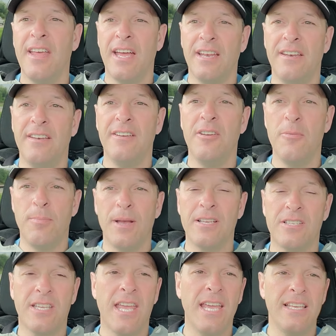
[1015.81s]
that your
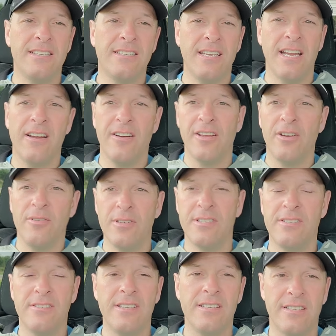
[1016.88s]
best case scenario
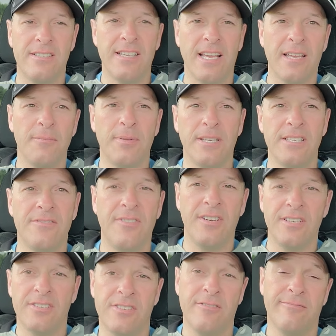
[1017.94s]
is a second place
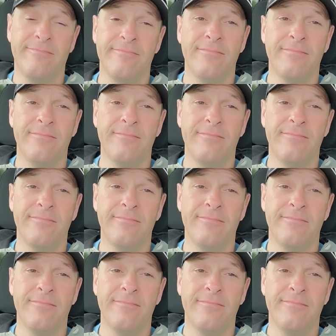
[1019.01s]
finish.